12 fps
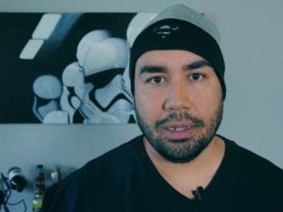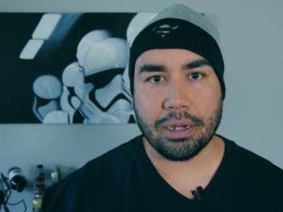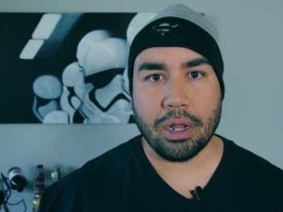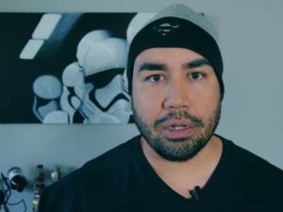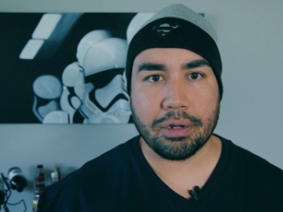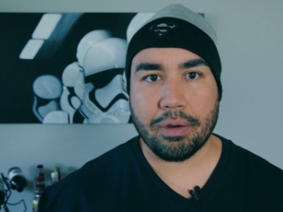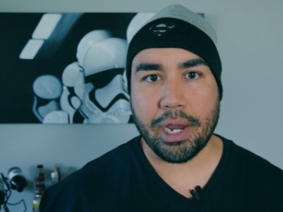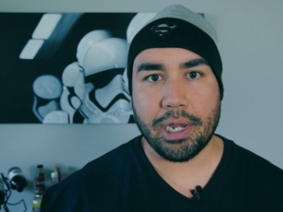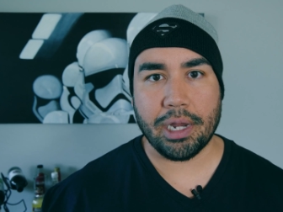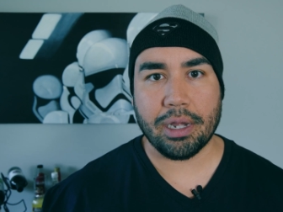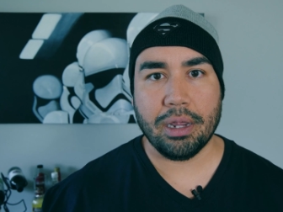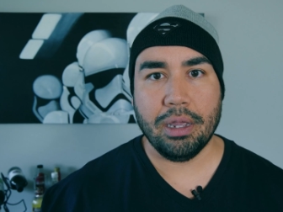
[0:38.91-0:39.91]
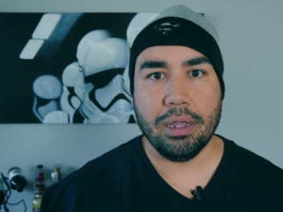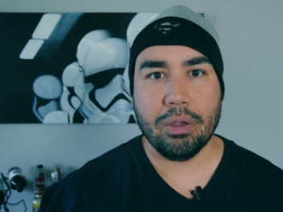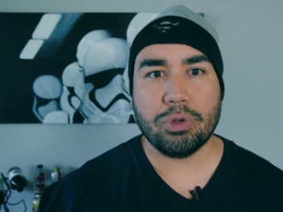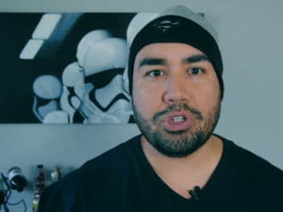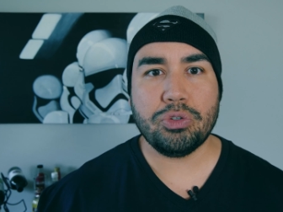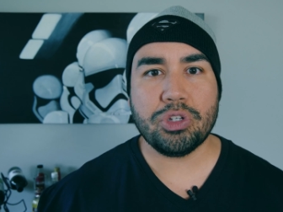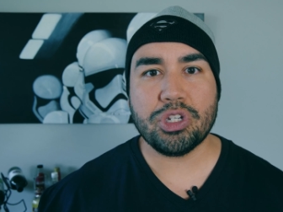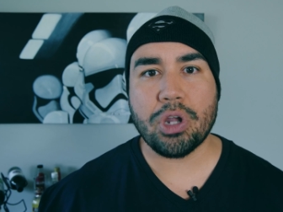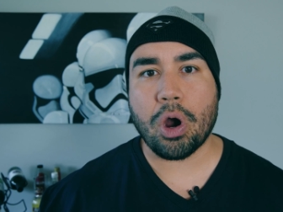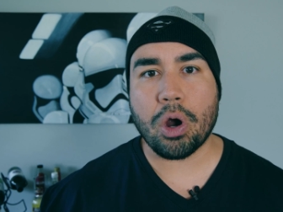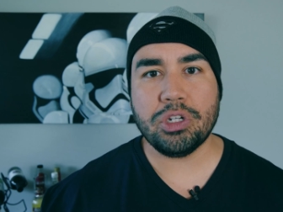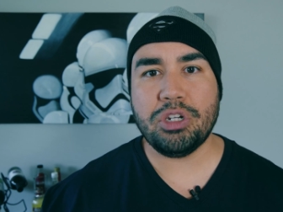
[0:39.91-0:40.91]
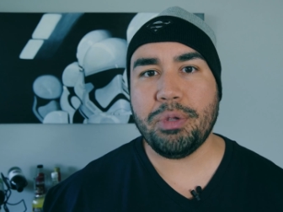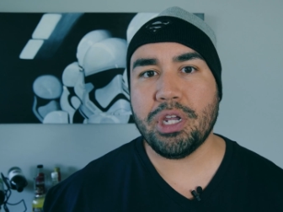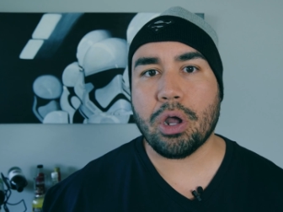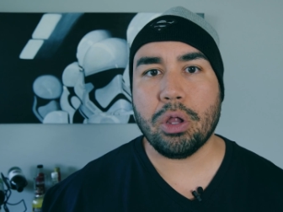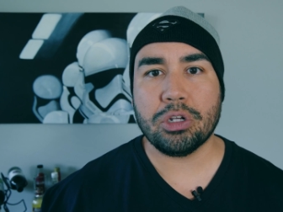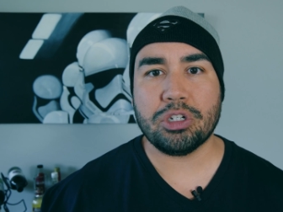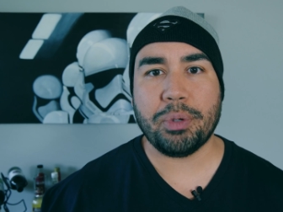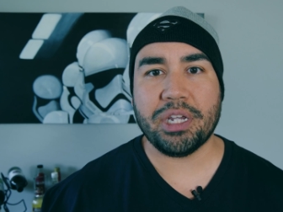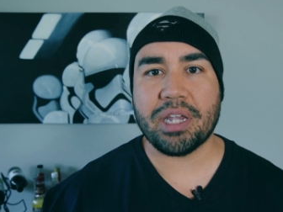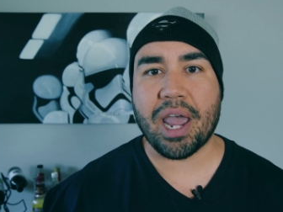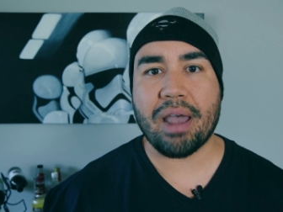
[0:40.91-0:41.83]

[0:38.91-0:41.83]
Color grading, which uses the RGB color space,